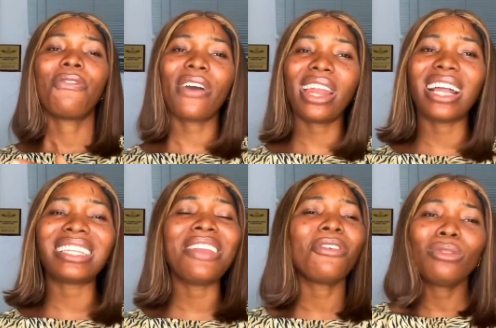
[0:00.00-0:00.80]
find
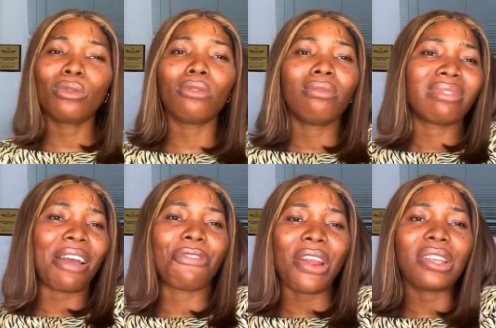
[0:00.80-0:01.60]
out even there
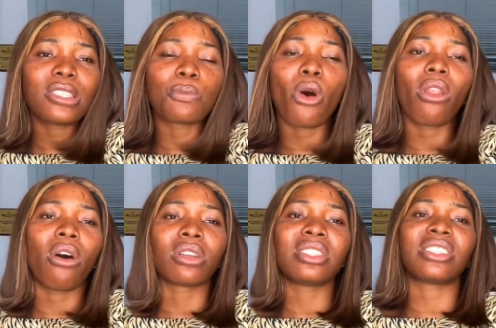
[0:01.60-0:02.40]
are very small
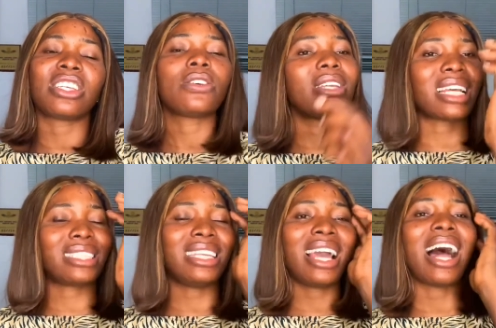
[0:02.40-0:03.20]
organizations that
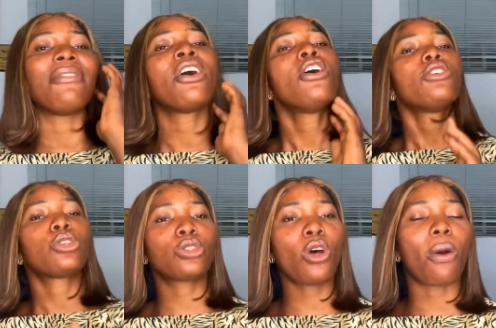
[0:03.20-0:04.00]
still have
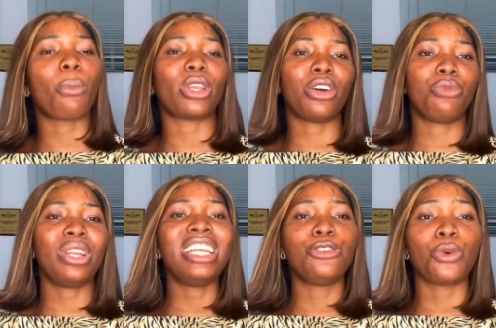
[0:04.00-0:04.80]
stock but they're
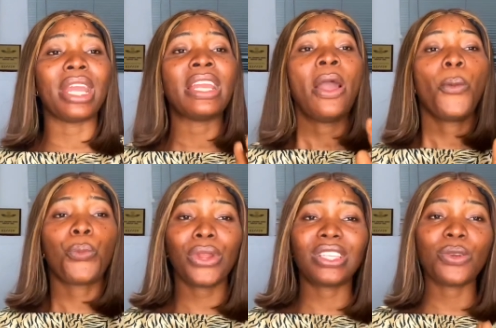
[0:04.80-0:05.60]
really doing
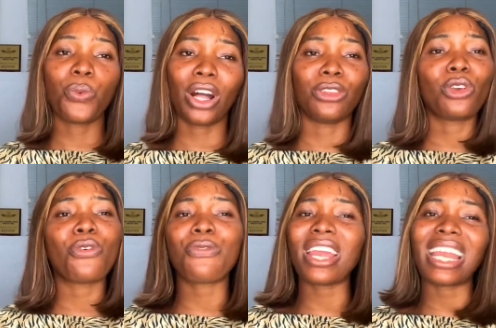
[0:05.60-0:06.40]
pretty well. You
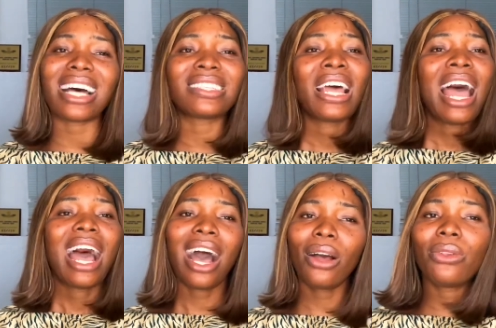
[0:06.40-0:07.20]
can find out
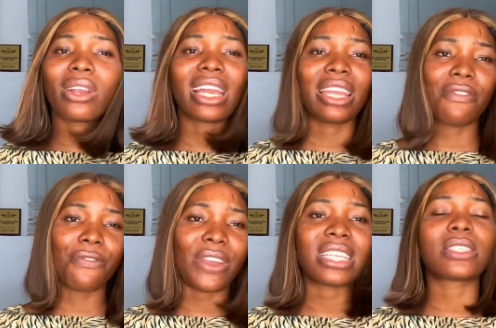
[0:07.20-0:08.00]
how you can
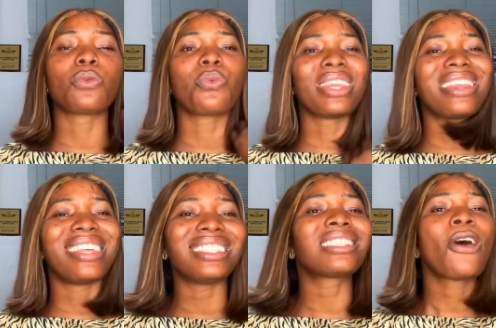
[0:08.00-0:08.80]
invest with
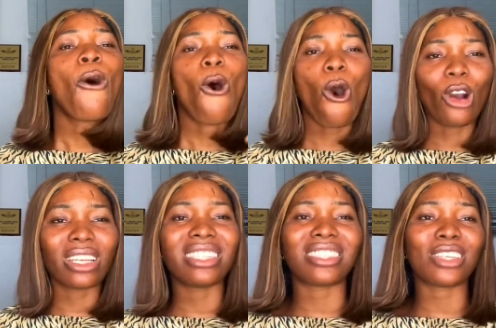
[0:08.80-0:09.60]
this
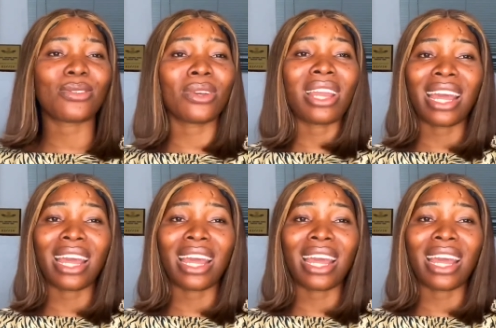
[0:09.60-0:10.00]
organization